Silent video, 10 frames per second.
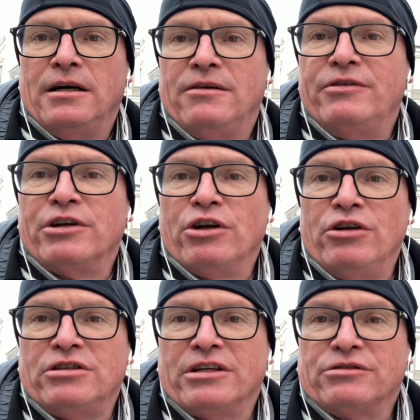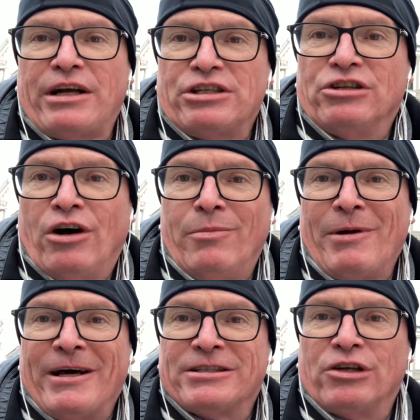We are not a Russian
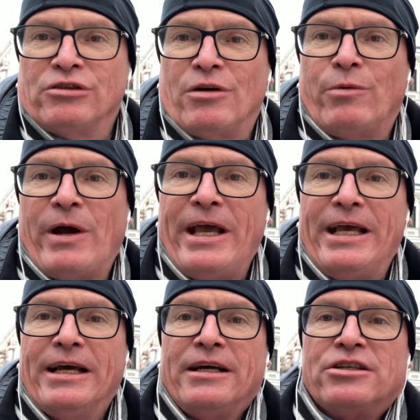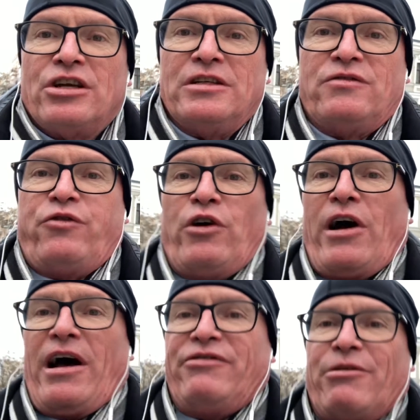oblast on the way, just for
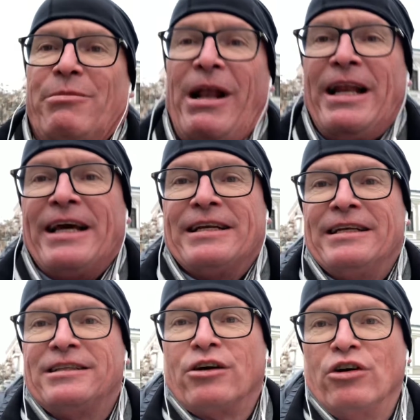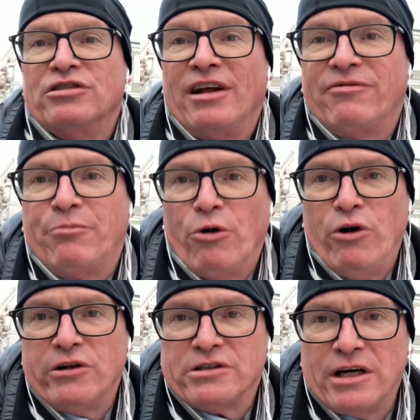500,000 in the Rosneft
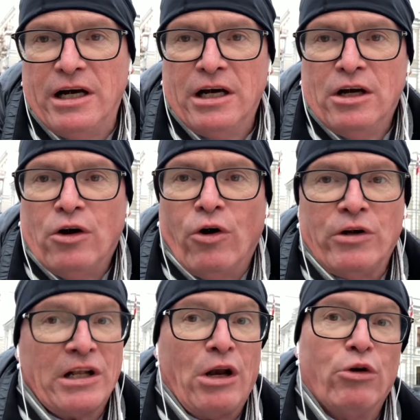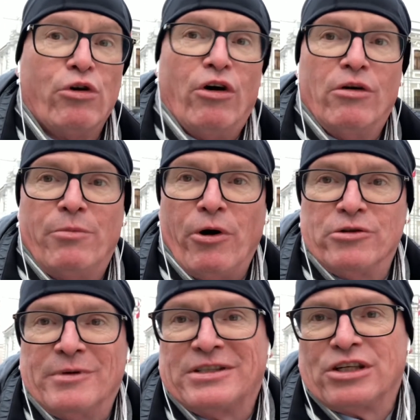board, yeah? Or in the Lukoil
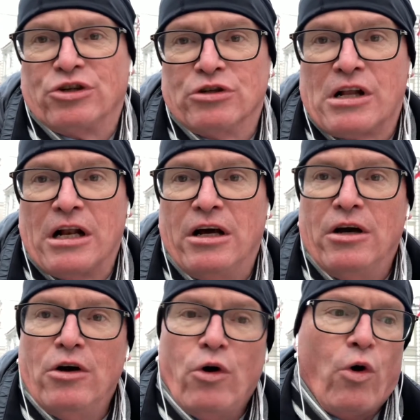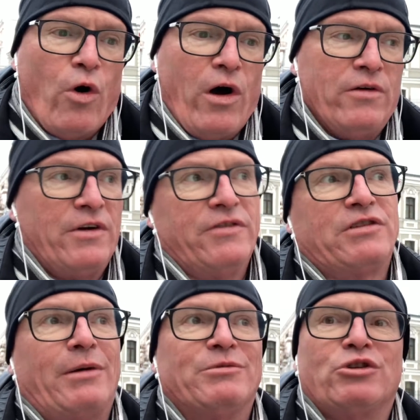board, Mr. Schüssel. Or with
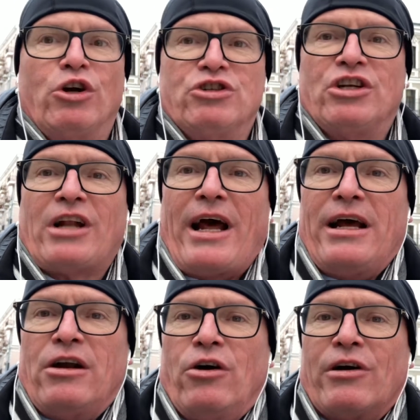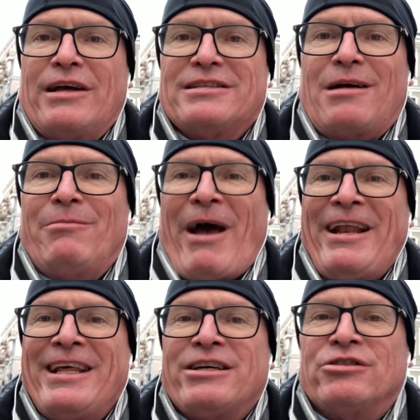some Sochi dialogue and some
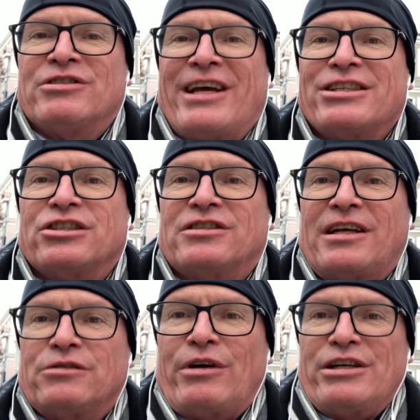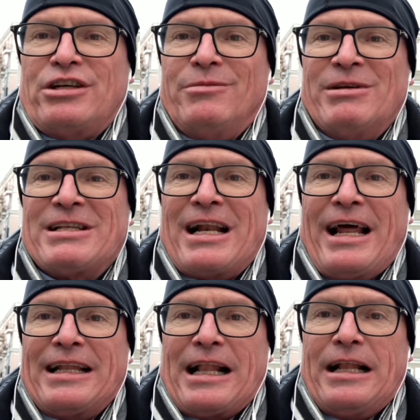mining concessions in Russia, Mr.
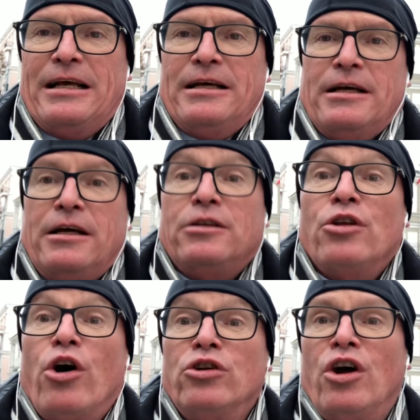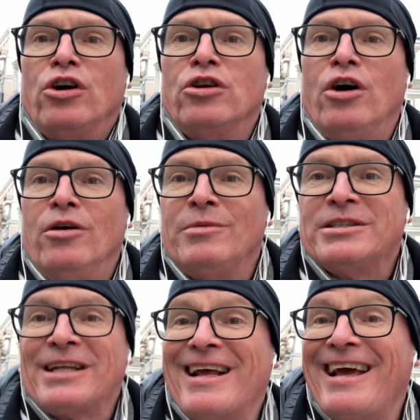Leitl. No, no, no,
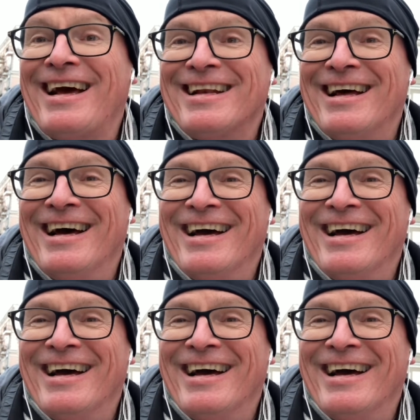Mr. Kern.